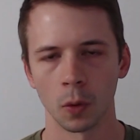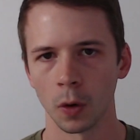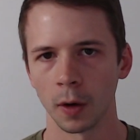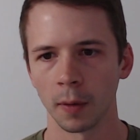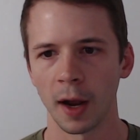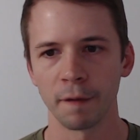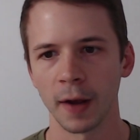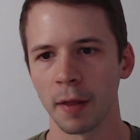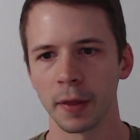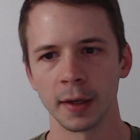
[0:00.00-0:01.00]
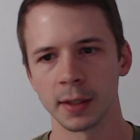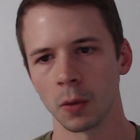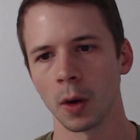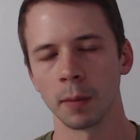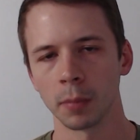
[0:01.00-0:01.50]
or I found things that
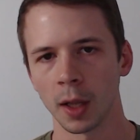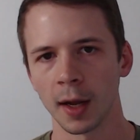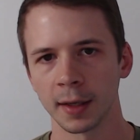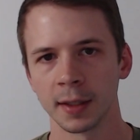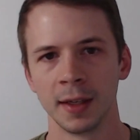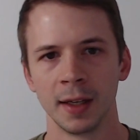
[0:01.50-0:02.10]
were unblocked,